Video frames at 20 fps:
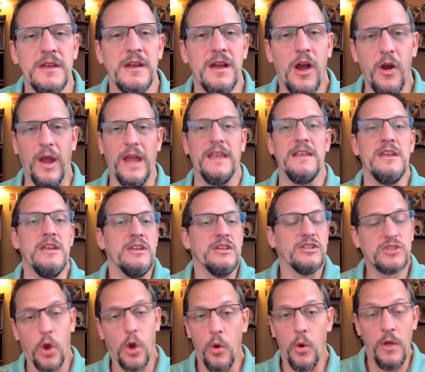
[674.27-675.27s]
All right,
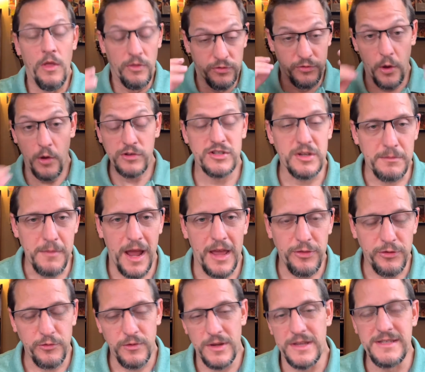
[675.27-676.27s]
so those are my
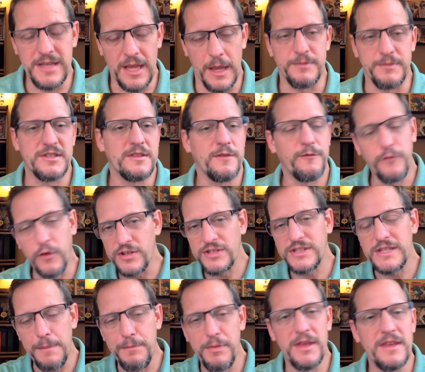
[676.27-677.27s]
3 tips. The first
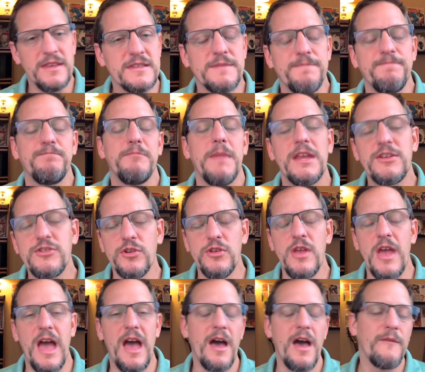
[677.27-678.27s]
tip is make sure you
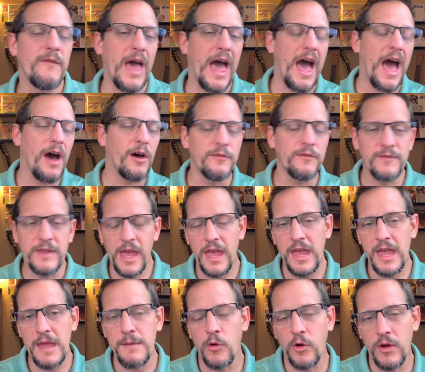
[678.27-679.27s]
have
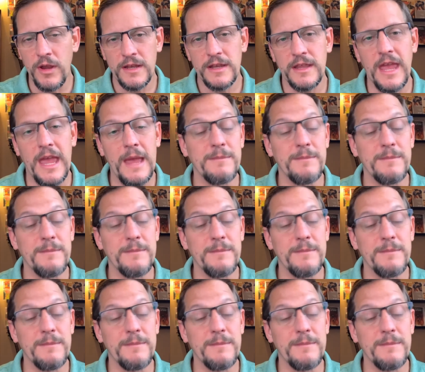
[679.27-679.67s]
out-of-game or in-game